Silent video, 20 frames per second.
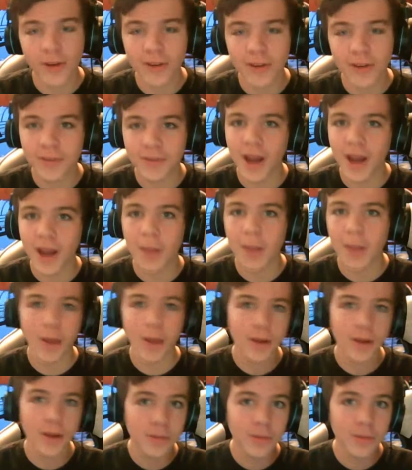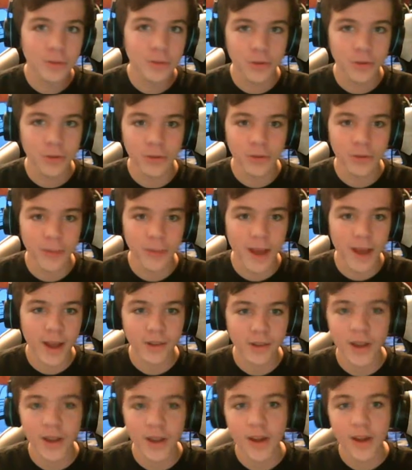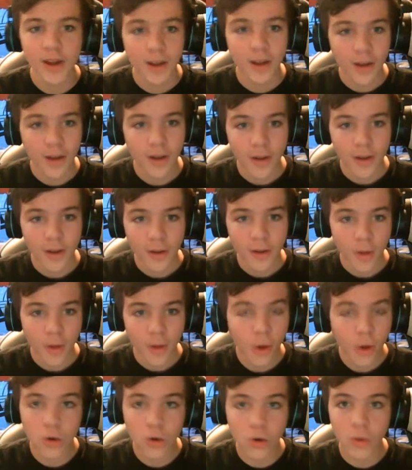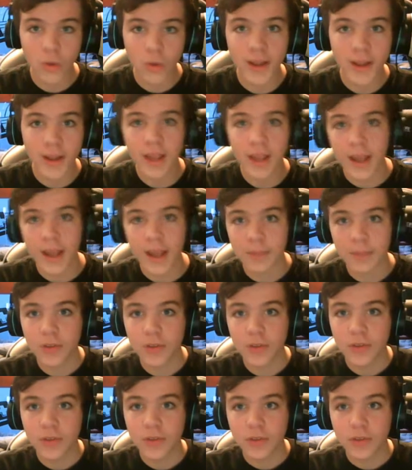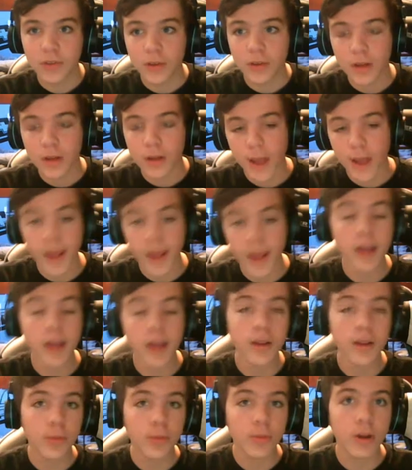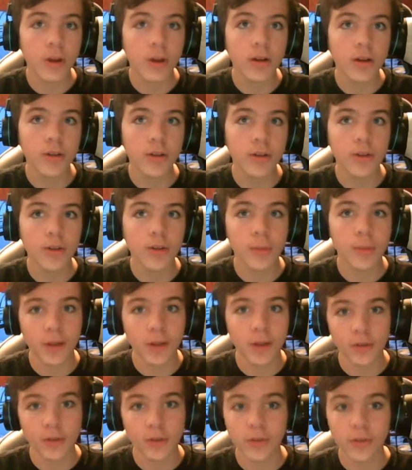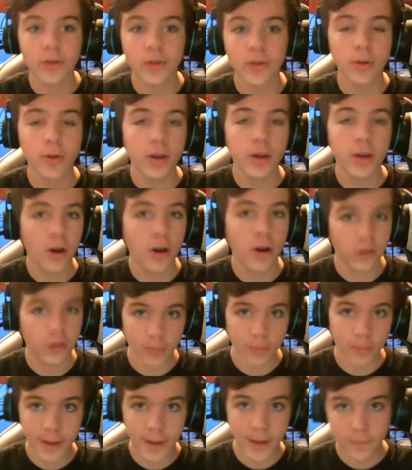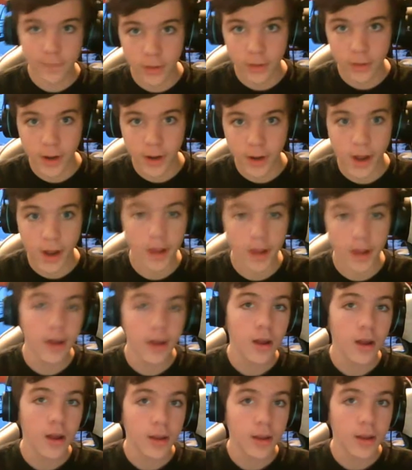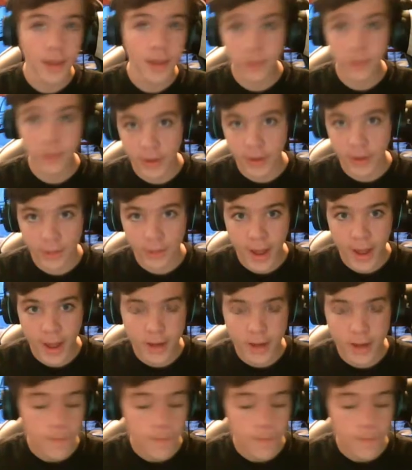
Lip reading: Time, and Majora's Mask. All great games. And as well as Banjo-Kazooie, Conker's Bad Fur Day, games like that.